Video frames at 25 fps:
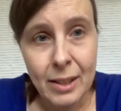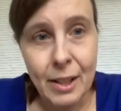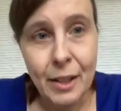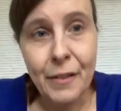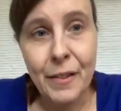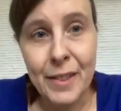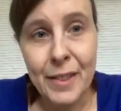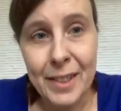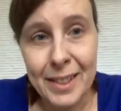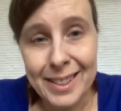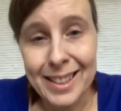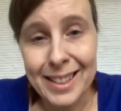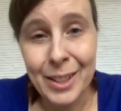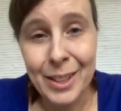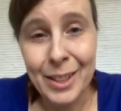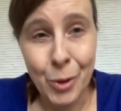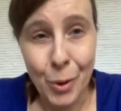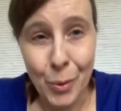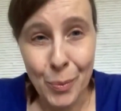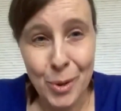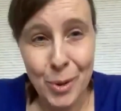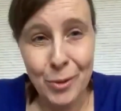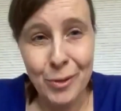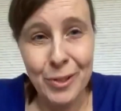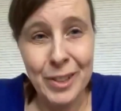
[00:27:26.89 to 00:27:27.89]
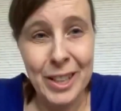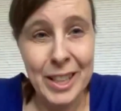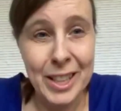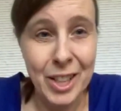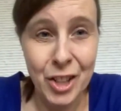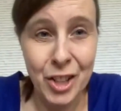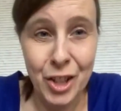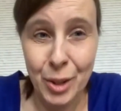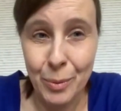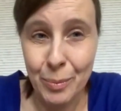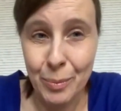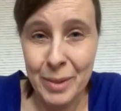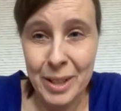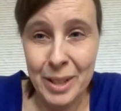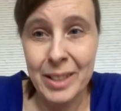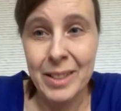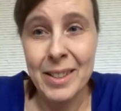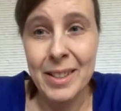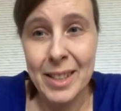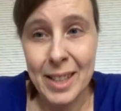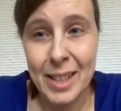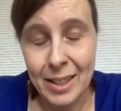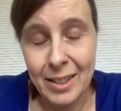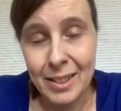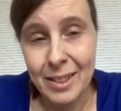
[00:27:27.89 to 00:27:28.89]
definitely in terms of leadership, the
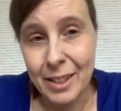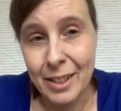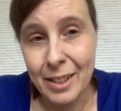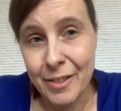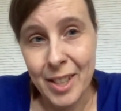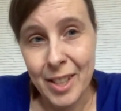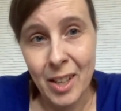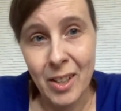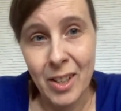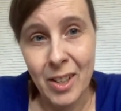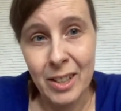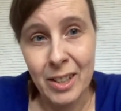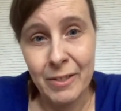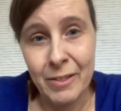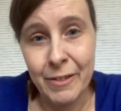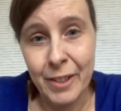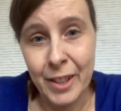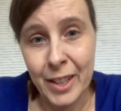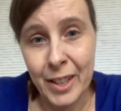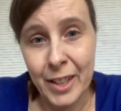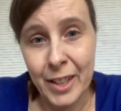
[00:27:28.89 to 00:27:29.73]
incentives are